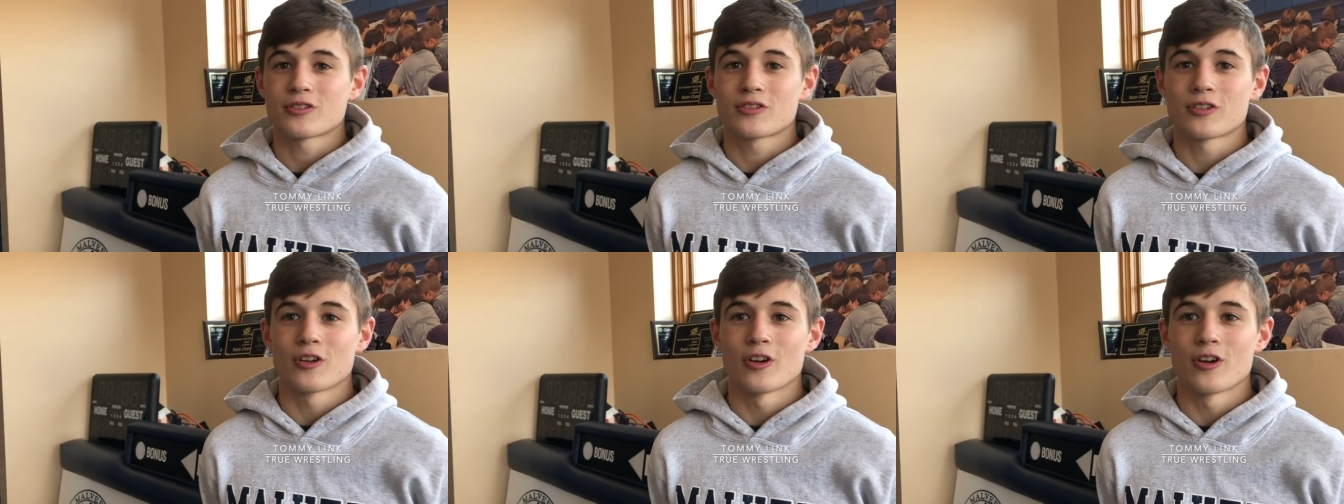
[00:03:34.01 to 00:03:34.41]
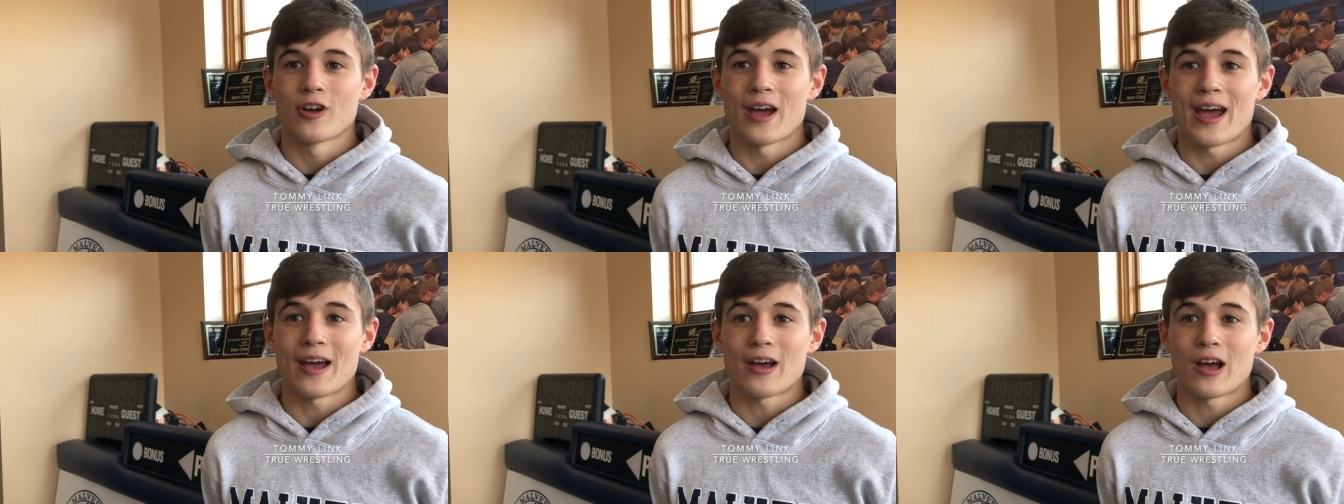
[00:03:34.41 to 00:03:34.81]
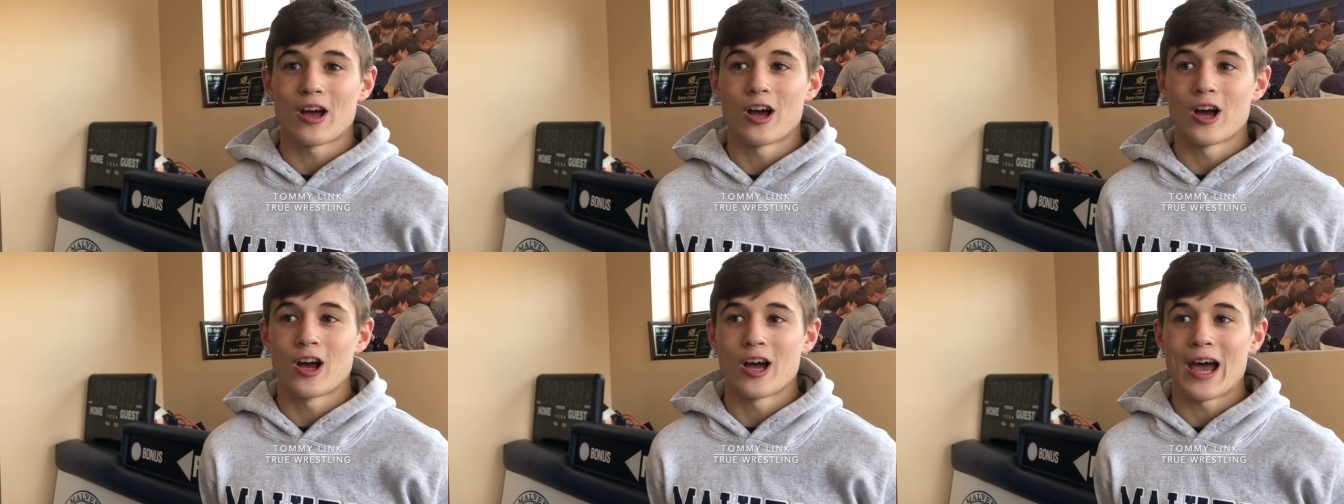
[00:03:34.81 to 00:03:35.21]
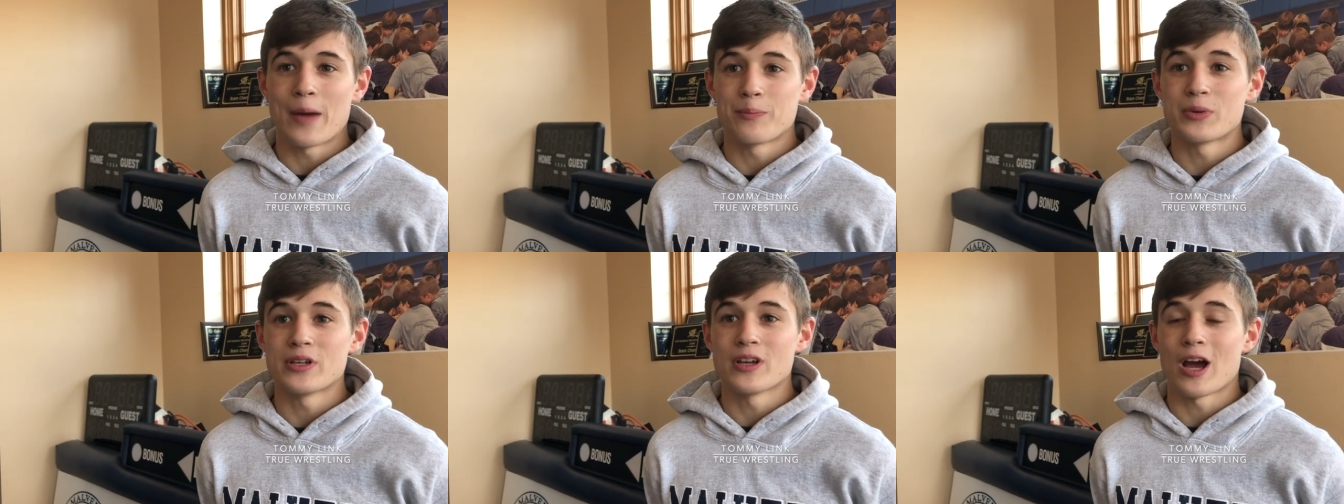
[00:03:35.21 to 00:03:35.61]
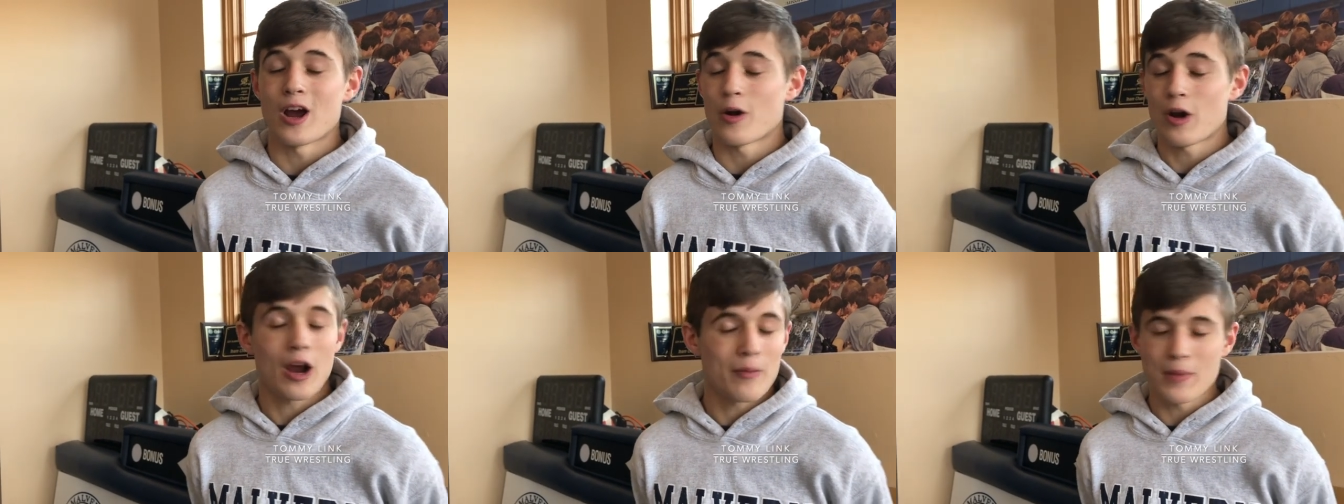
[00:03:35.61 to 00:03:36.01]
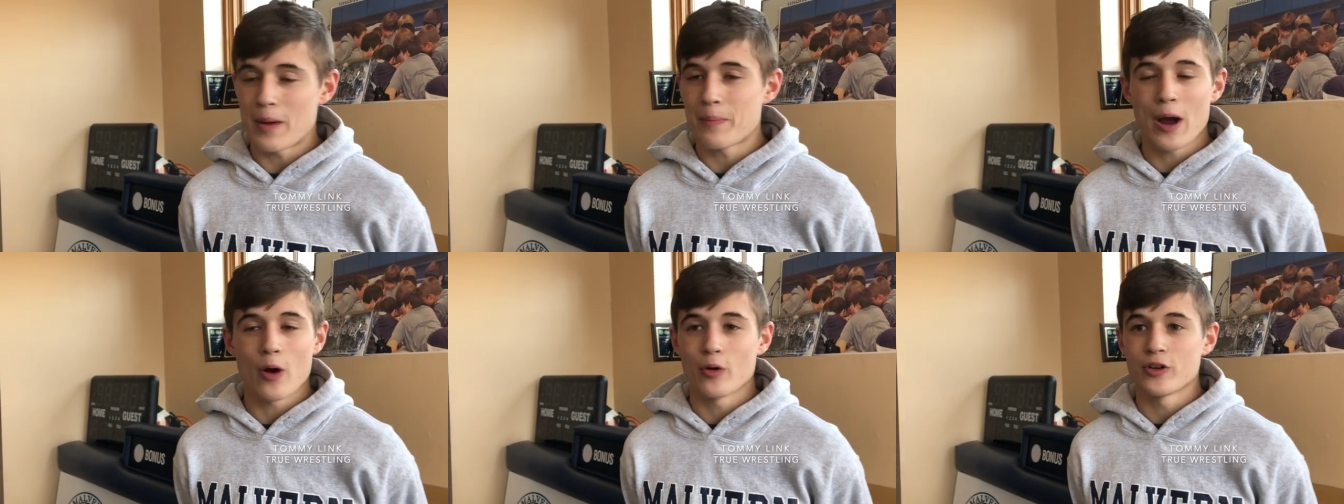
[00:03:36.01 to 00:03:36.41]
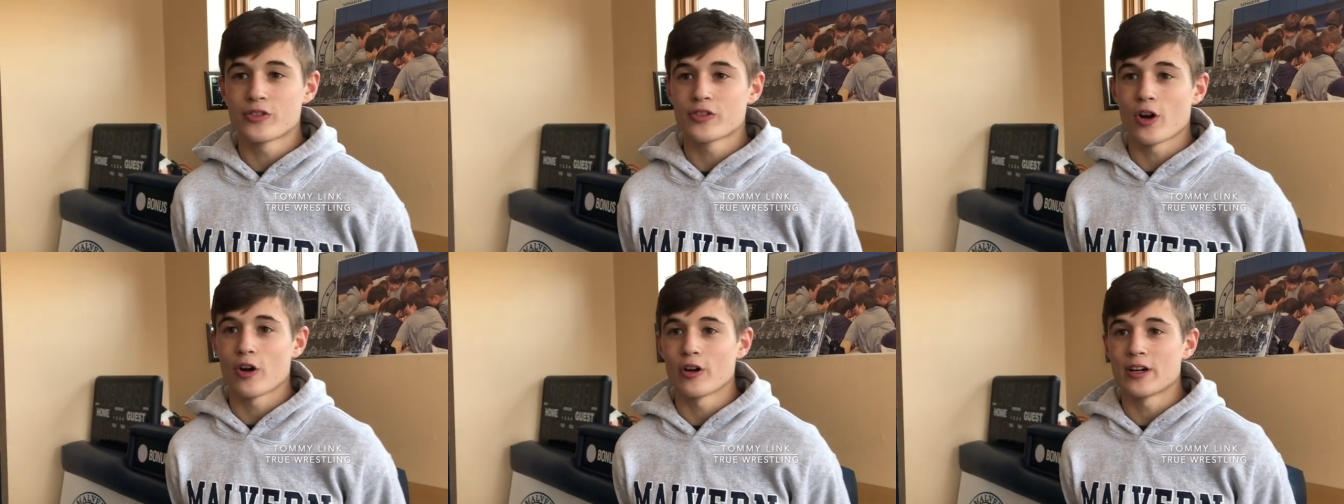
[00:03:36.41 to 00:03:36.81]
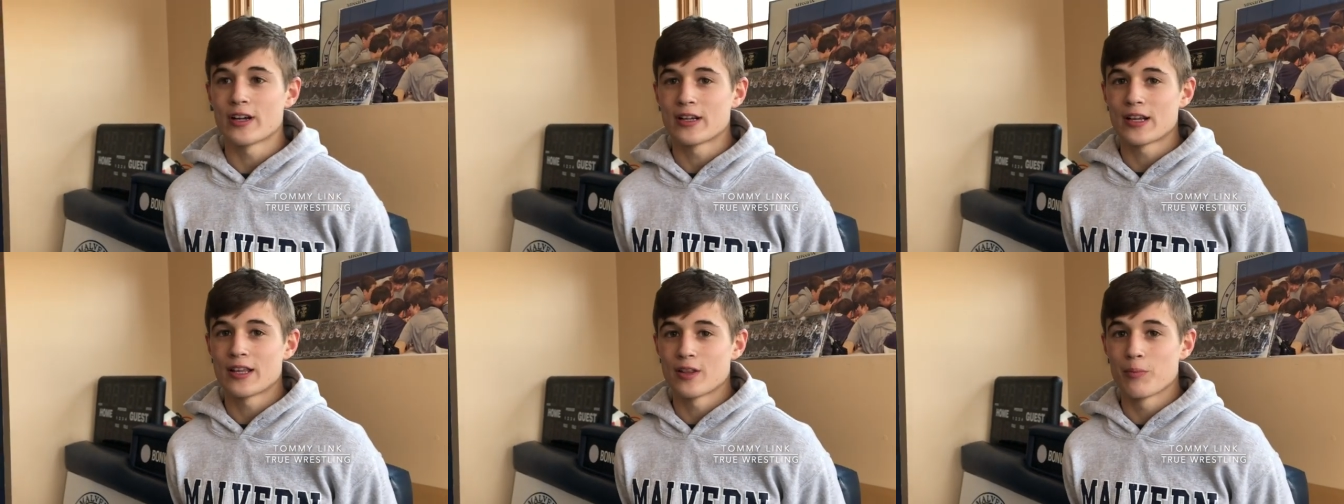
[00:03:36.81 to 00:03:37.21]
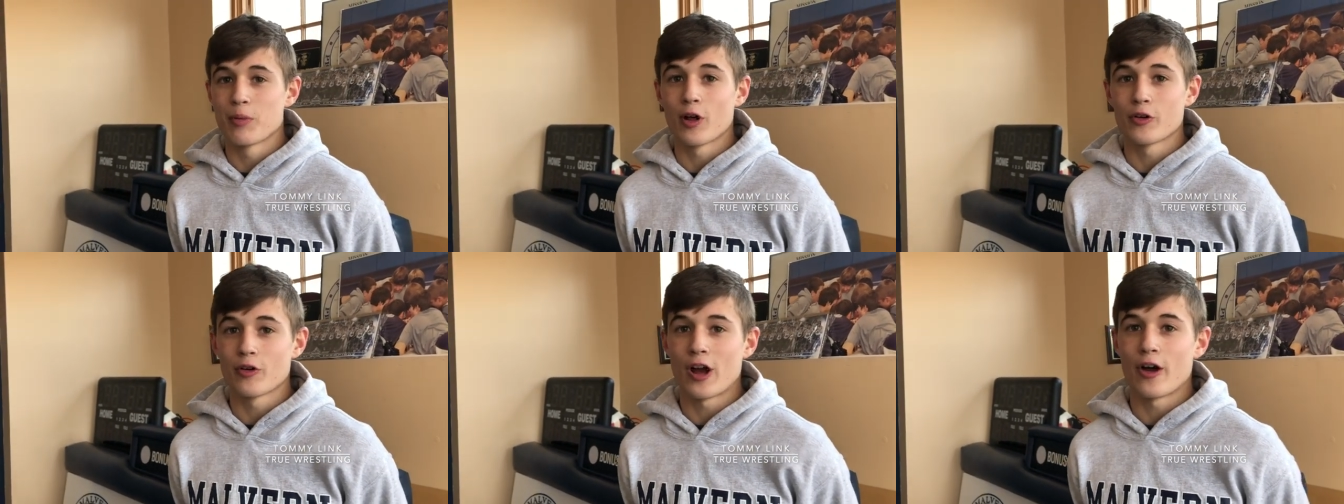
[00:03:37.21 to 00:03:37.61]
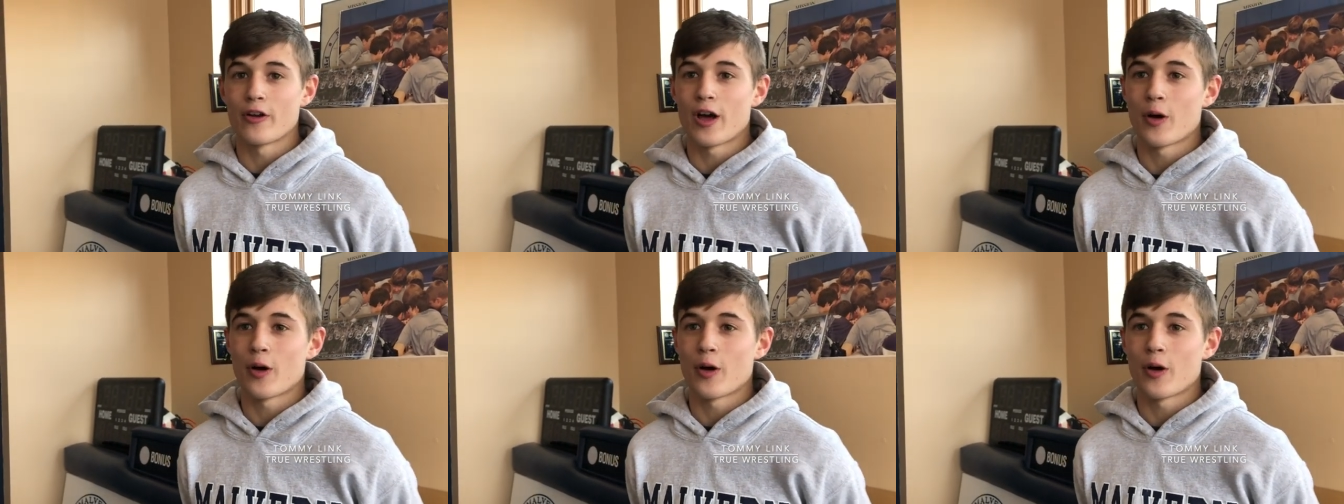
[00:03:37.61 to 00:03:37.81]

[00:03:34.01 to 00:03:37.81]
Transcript: to uh, at B uh, at Powerade, sorry, in the blood round.